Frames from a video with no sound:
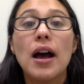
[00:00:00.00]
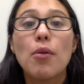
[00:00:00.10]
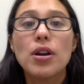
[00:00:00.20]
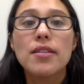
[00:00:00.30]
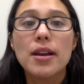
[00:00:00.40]
I
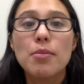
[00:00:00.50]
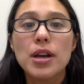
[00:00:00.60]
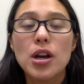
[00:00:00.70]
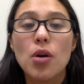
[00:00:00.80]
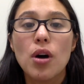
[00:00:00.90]
want to thank
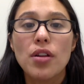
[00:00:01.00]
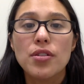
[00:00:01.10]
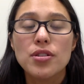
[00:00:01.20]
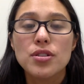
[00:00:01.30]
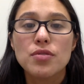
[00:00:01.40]
my
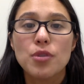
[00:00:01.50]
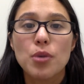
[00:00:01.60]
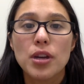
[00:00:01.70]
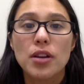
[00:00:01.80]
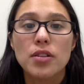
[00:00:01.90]
co-authors for
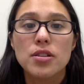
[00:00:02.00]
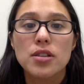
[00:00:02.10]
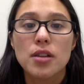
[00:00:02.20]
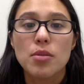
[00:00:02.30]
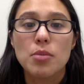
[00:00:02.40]
working on this
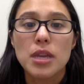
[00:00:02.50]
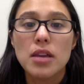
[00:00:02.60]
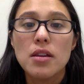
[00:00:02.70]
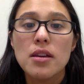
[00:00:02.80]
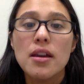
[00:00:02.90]
study with
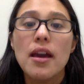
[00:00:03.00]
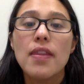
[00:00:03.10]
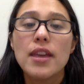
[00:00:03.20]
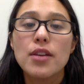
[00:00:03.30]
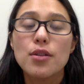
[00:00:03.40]
me, and
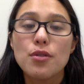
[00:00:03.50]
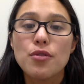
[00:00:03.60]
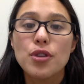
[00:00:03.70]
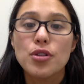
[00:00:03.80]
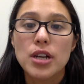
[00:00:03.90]
thank you
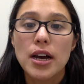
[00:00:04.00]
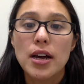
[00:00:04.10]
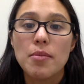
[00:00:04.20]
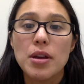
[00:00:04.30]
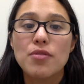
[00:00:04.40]
for your
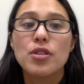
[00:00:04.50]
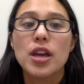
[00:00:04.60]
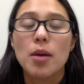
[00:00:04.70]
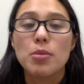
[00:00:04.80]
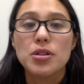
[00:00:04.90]
time and for
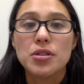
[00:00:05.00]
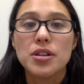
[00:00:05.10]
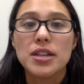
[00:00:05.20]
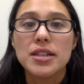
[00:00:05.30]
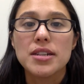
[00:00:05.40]
the
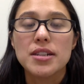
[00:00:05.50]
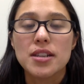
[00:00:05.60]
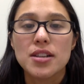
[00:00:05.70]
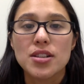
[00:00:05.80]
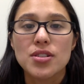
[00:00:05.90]
opportunity to
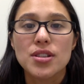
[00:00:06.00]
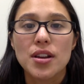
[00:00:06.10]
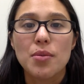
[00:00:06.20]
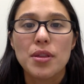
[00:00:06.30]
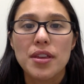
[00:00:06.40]
discuss our
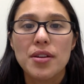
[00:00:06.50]
study.